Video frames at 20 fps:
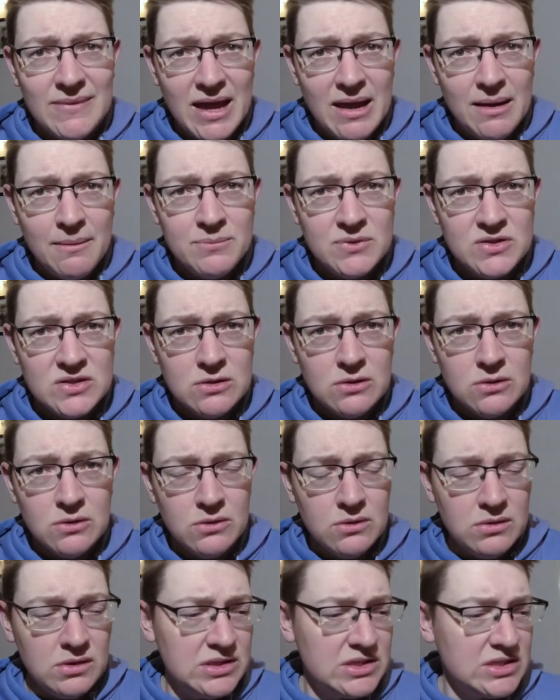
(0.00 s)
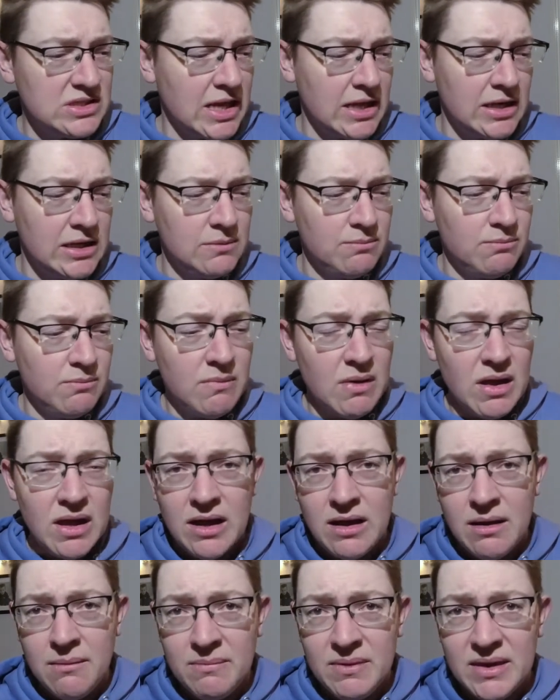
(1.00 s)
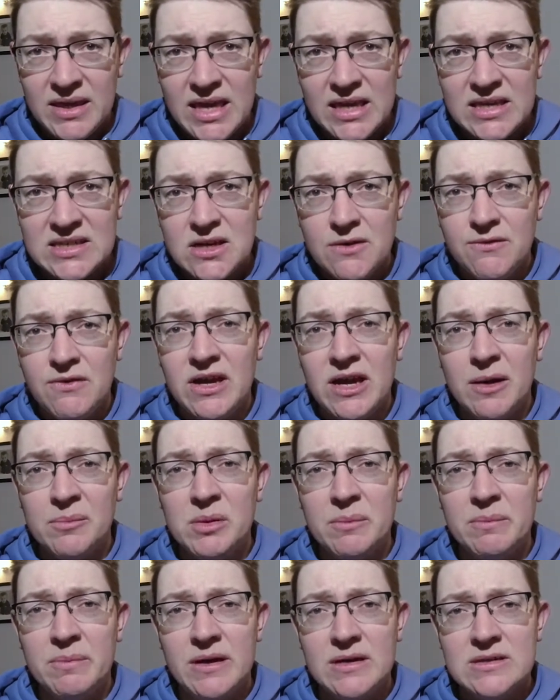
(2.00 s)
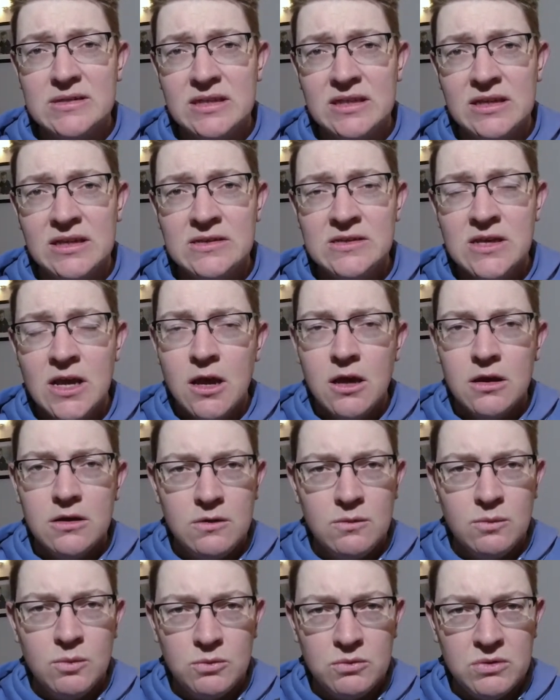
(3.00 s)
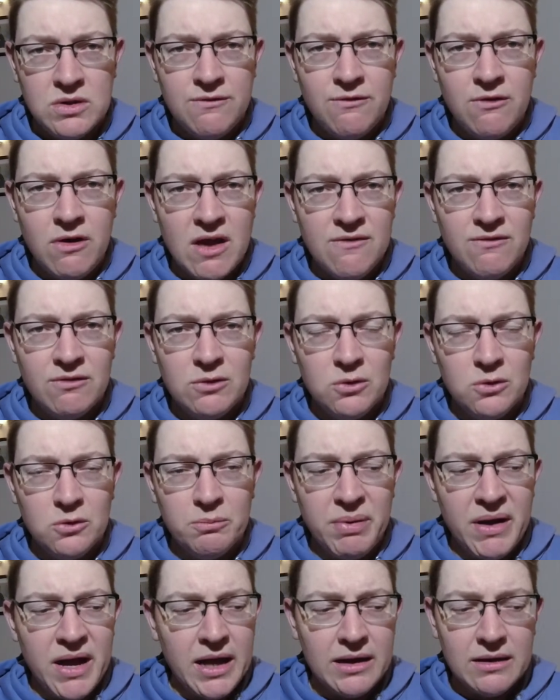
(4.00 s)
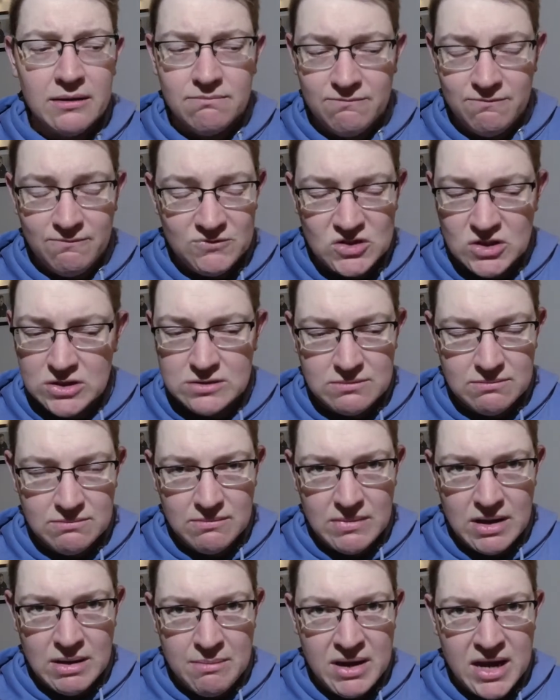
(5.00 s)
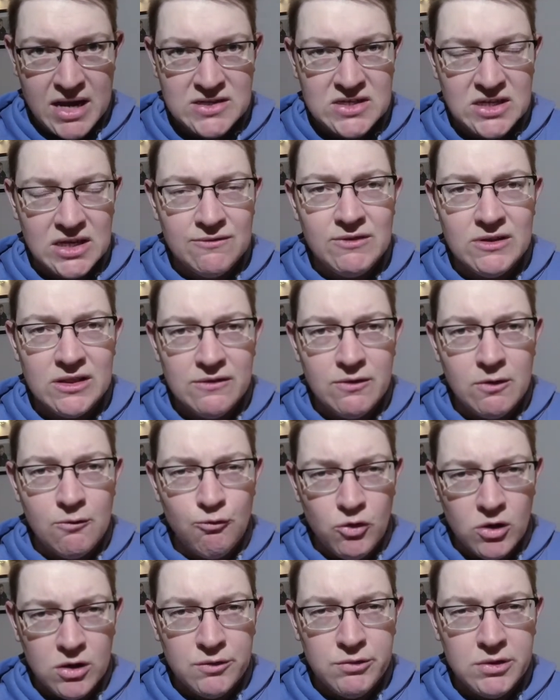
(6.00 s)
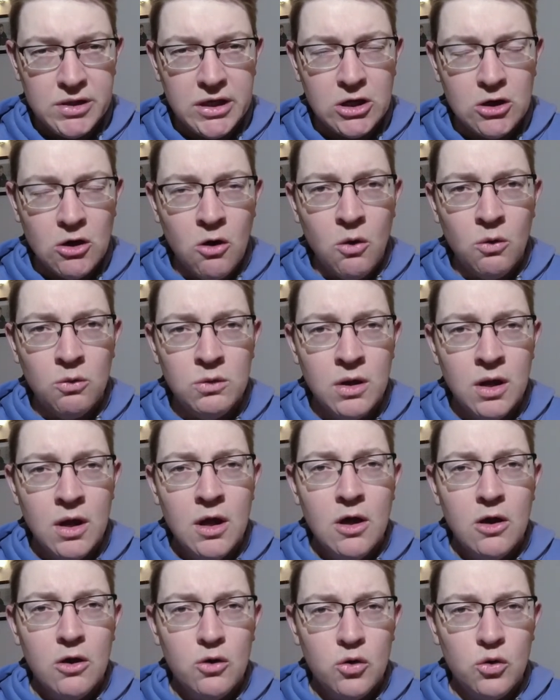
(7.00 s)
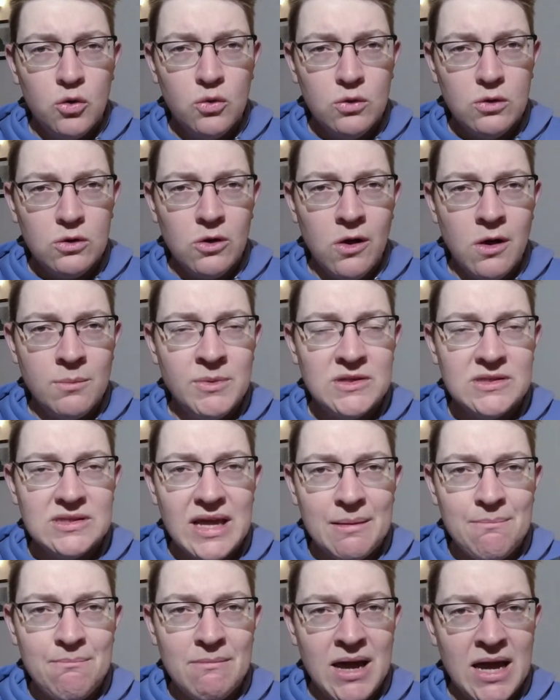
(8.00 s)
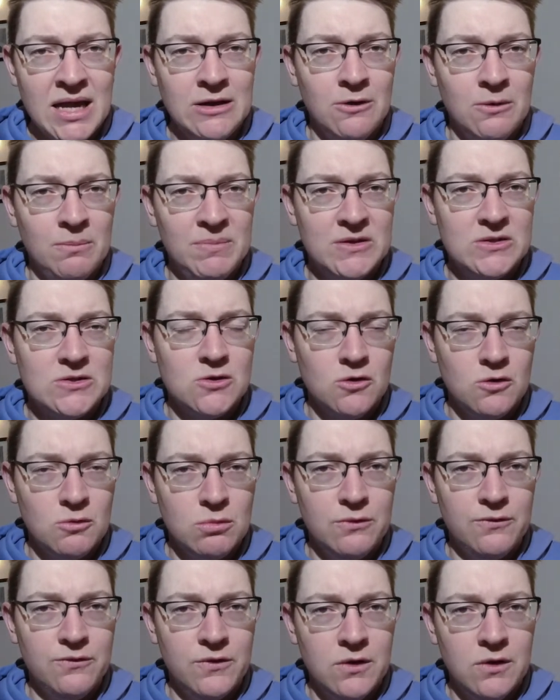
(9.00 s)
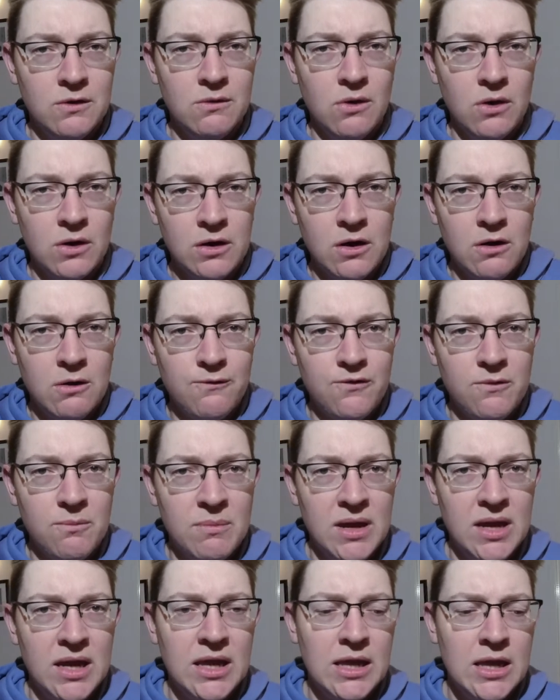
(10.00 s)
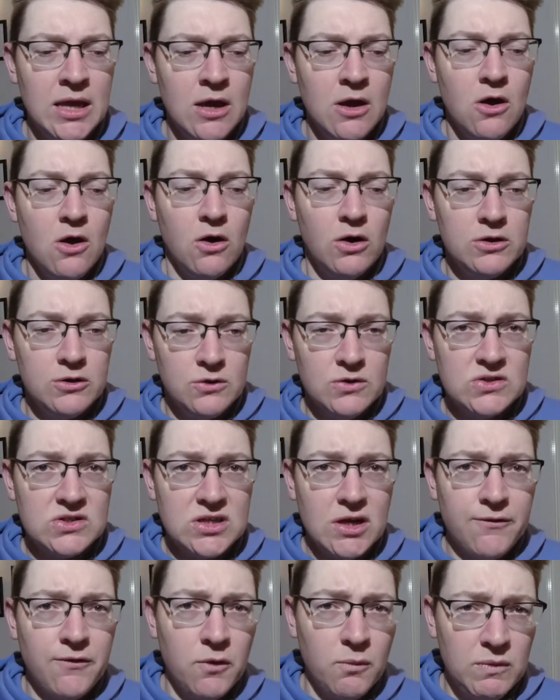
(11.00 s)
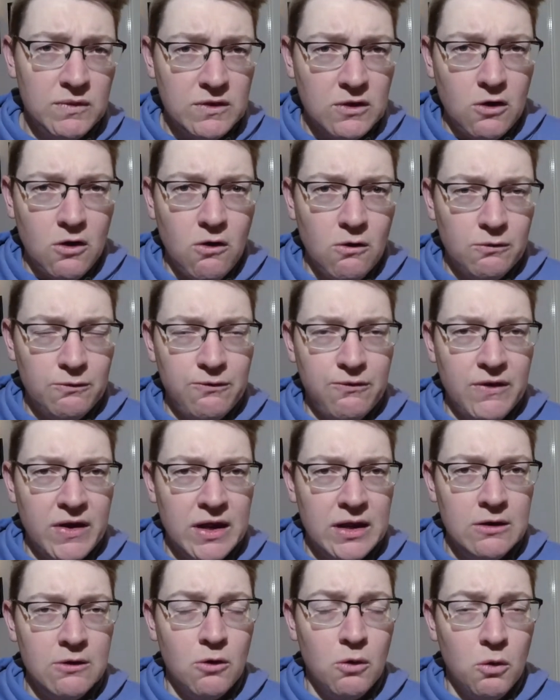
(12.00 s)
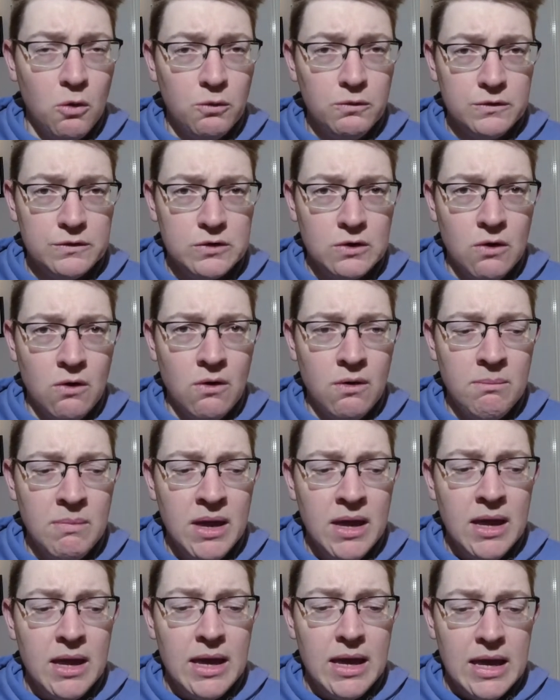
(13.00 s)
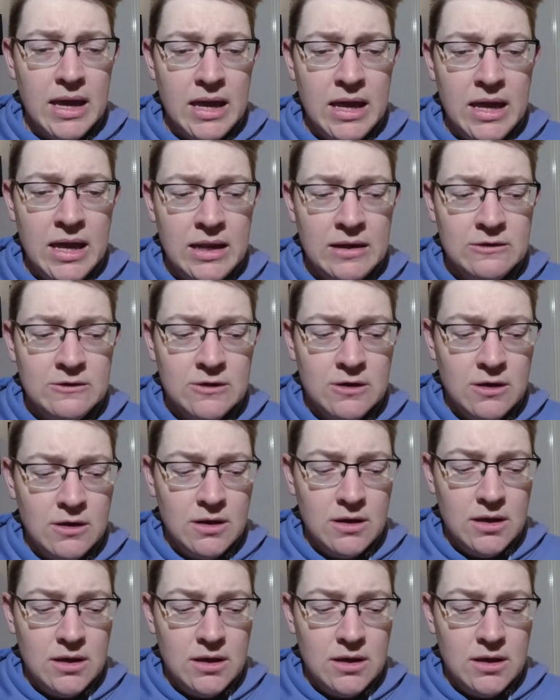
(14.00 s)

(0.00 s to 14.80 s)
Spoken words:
absolutely stunning. Get yourself a couple of pairs of these. You will never, ever look back. Just amazing. If you live in really, really cold, cool climates, they may not be suitable for you. I know for me, I do suffer with cold feet all the time. And